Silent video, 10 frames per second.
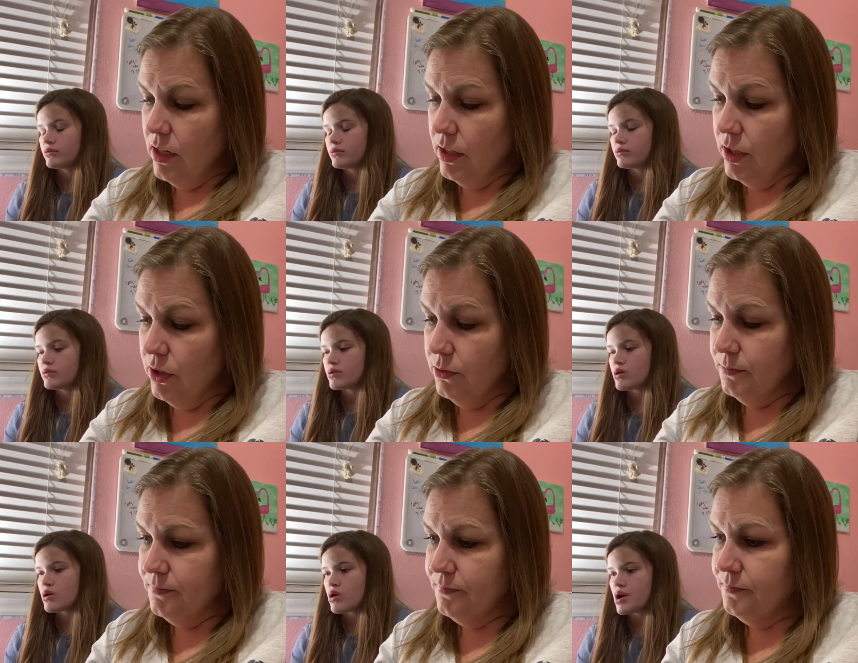Speaker 1: you know,
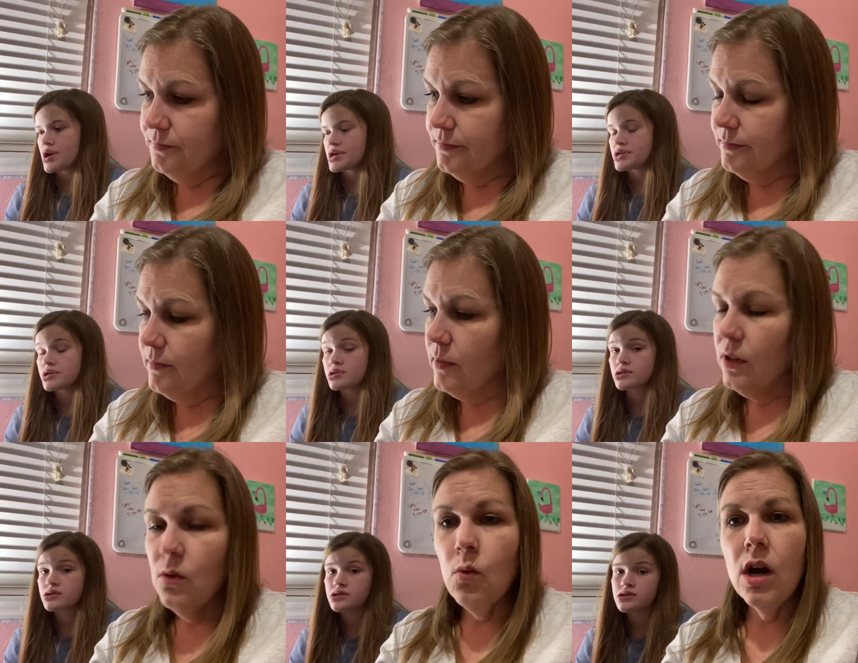
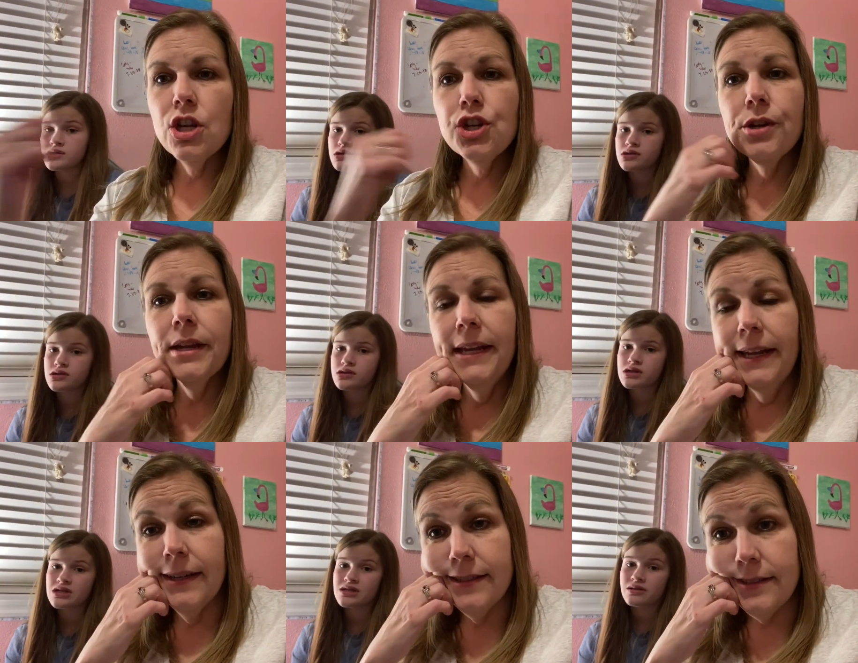wash your
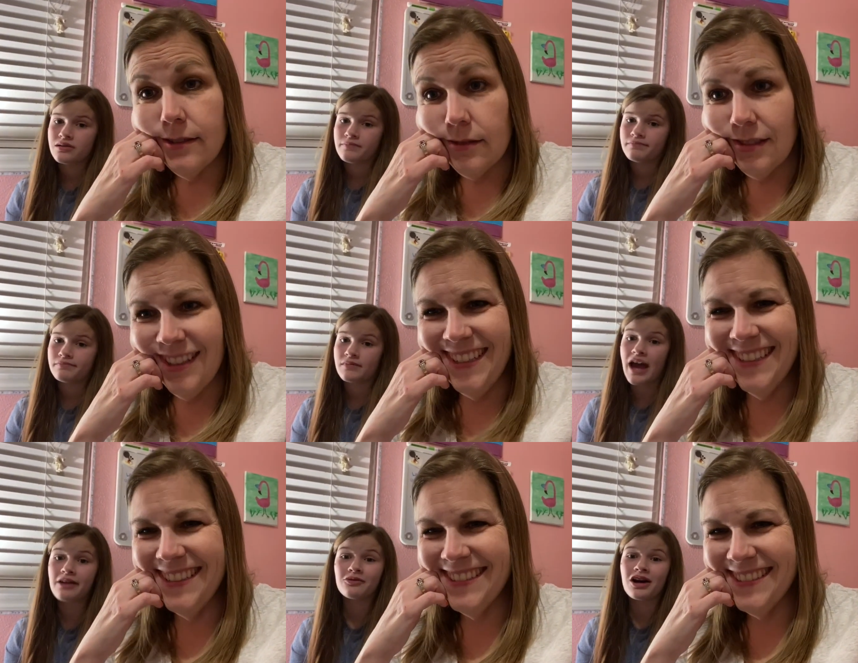hands.
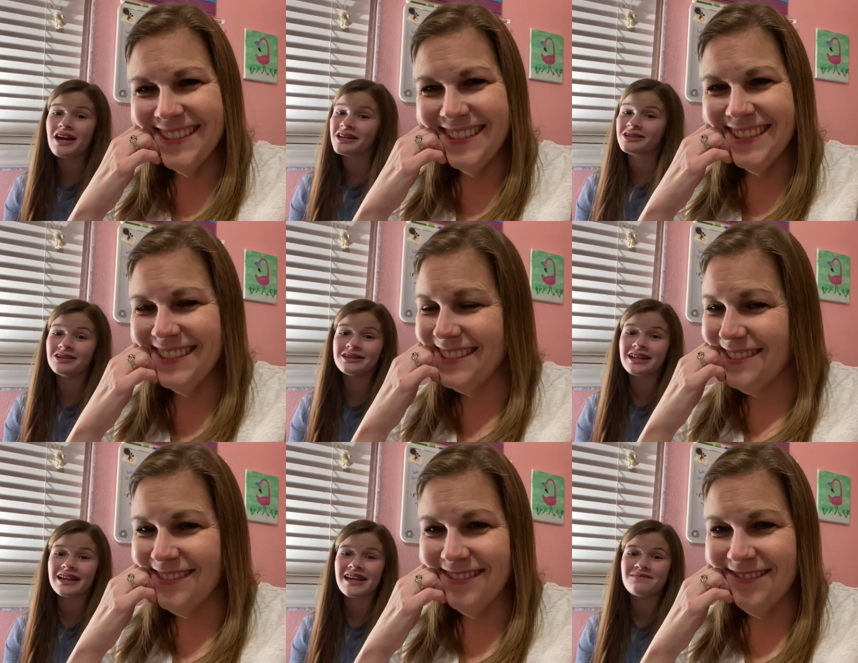
Speaker 2: I wa- as soon as I
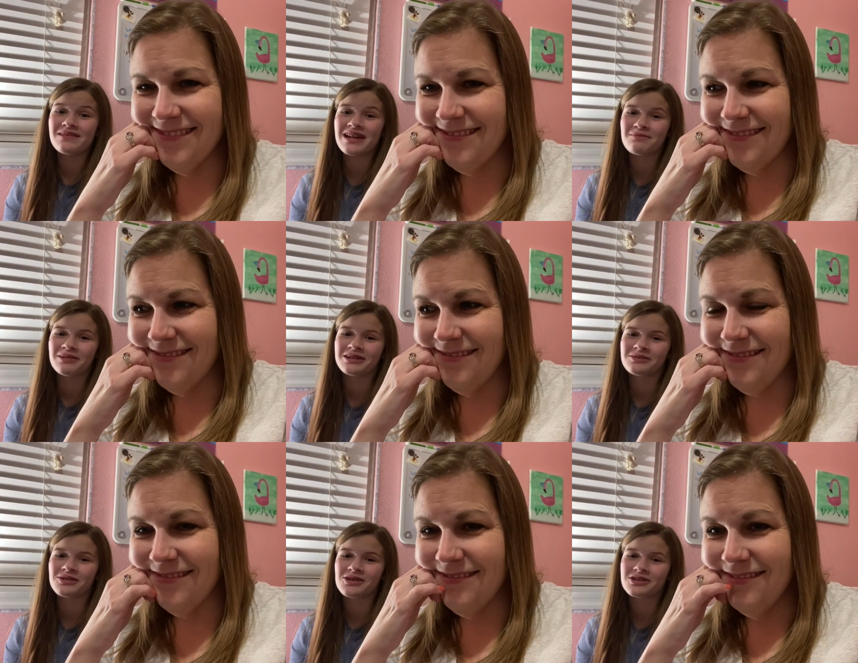came in, I put some
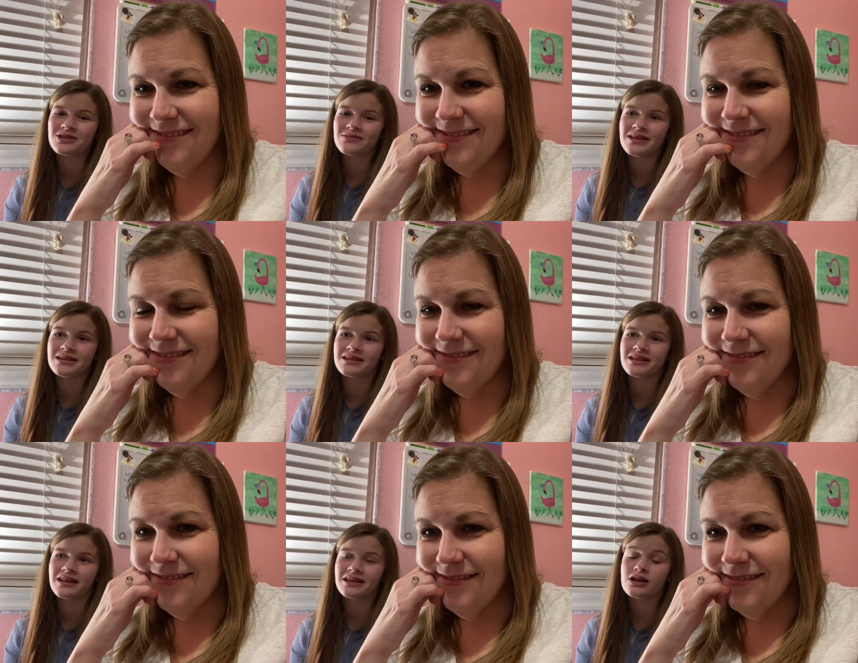groceries away and
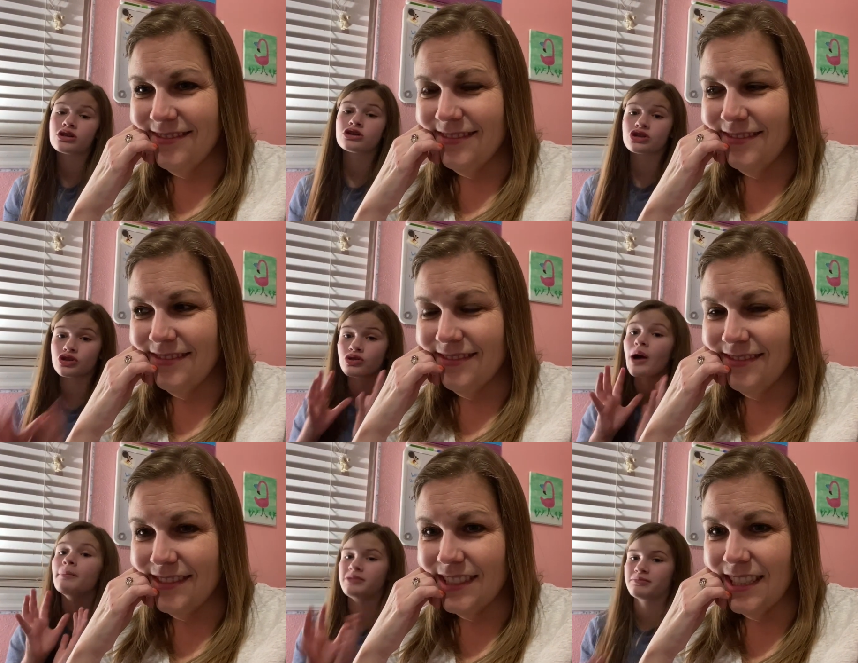like
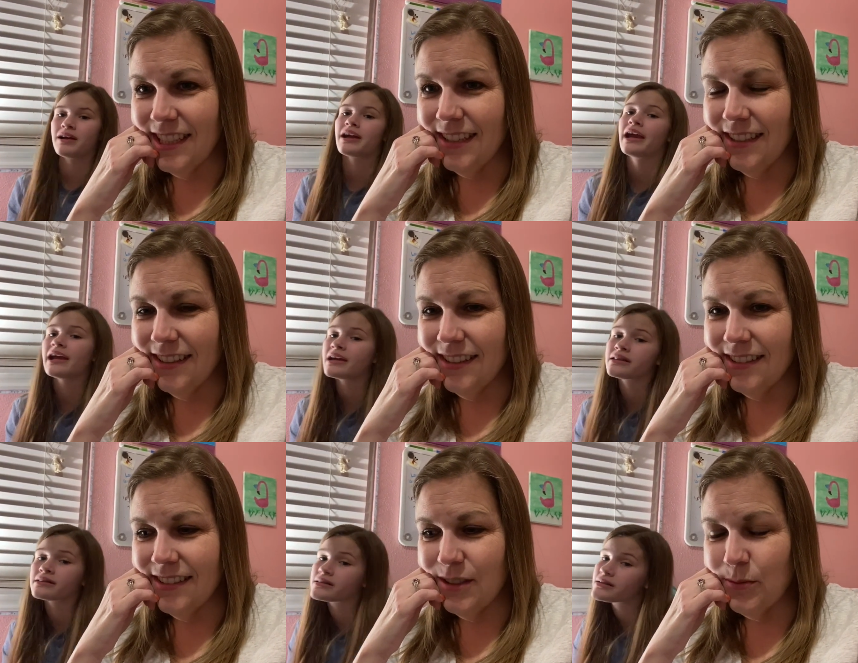scrubbed yeah. my
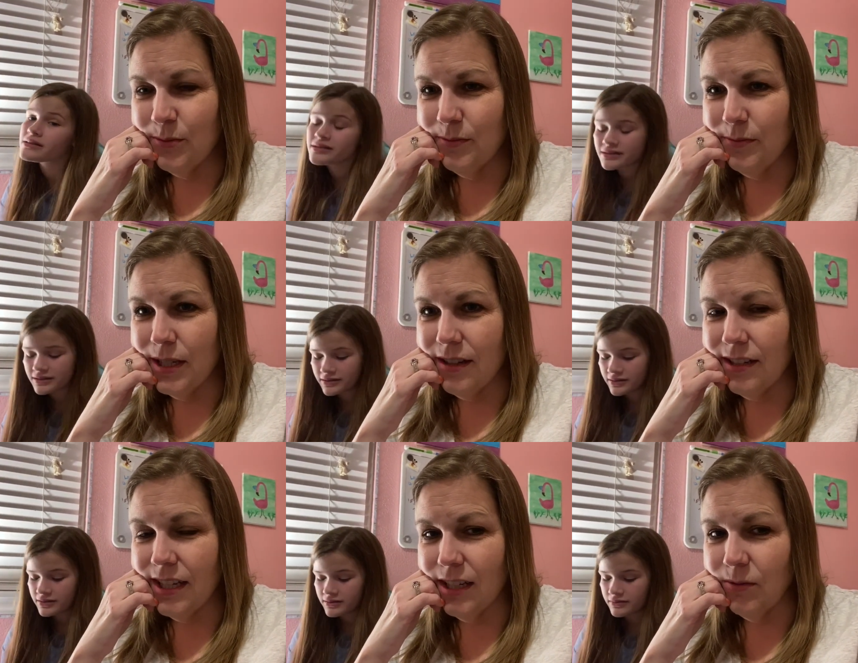hands.
Speaker 1: Big on
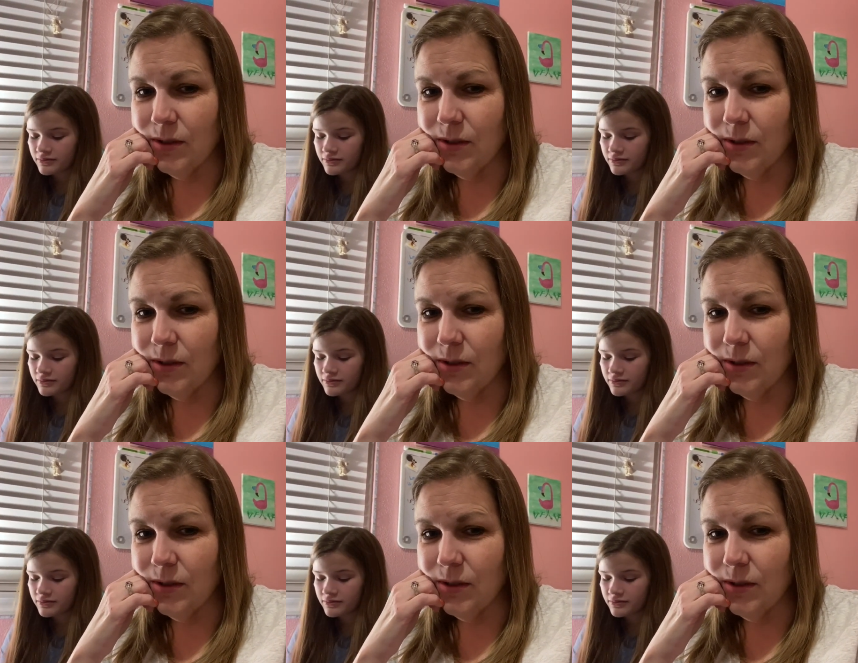hand